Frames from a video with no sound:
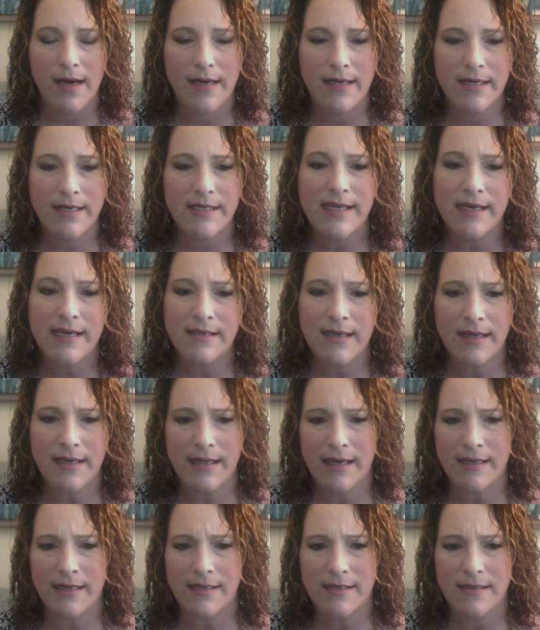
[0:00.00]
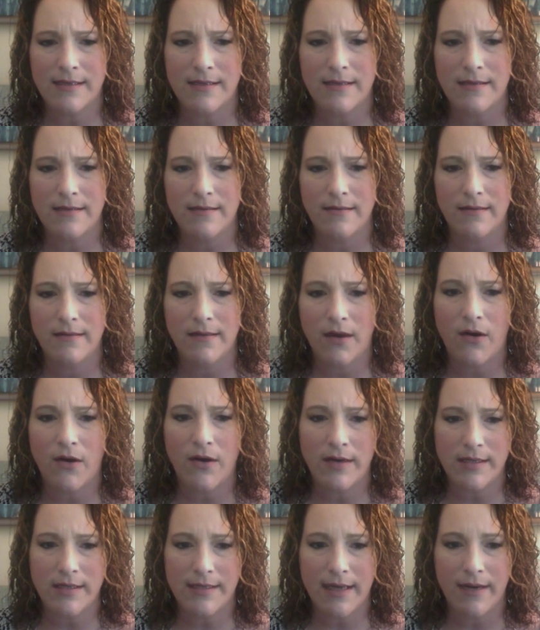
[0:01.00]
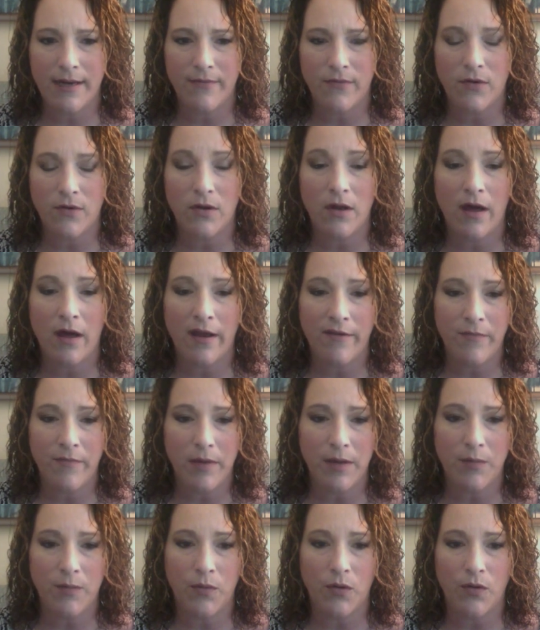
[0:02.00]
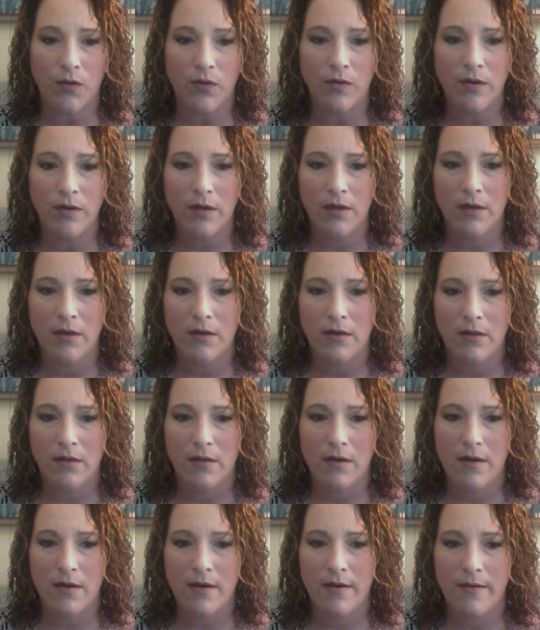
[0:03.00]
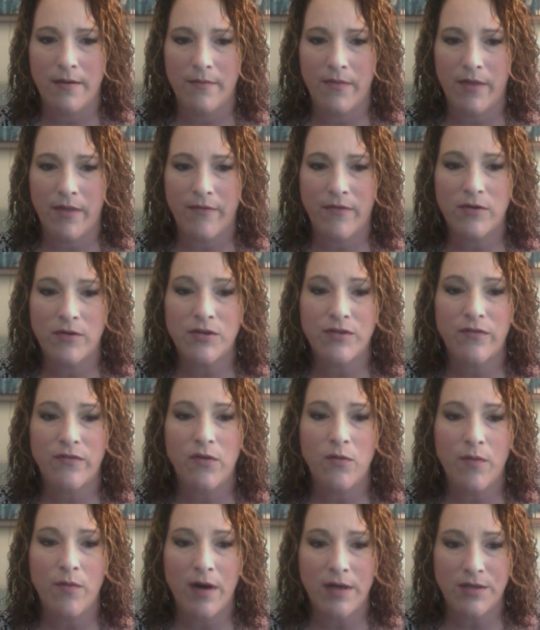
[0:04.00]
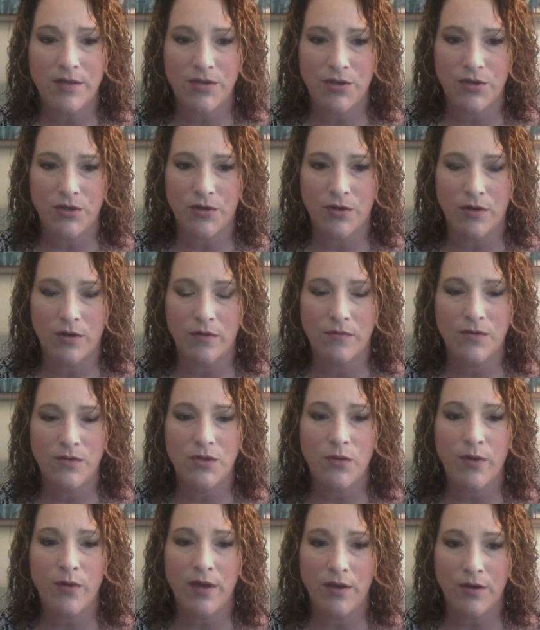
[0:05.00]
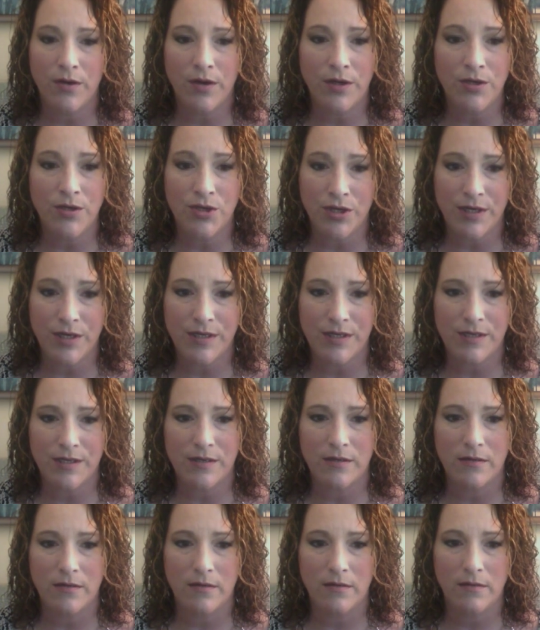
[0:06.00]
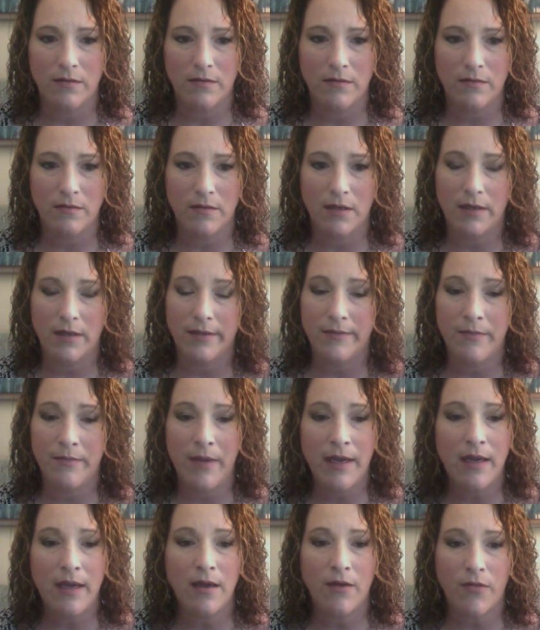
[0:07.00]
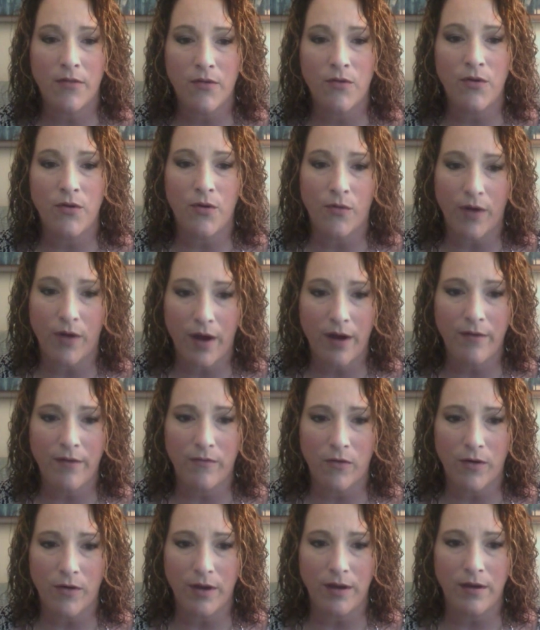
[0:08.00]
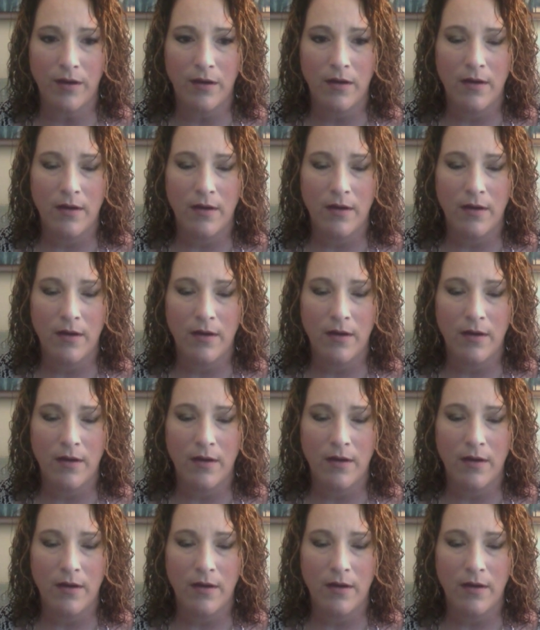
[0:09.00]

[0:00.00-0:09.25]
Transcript: It sounds like that's the hardest time for a lot of people. The first few months you're doing good, just making it through your recovery.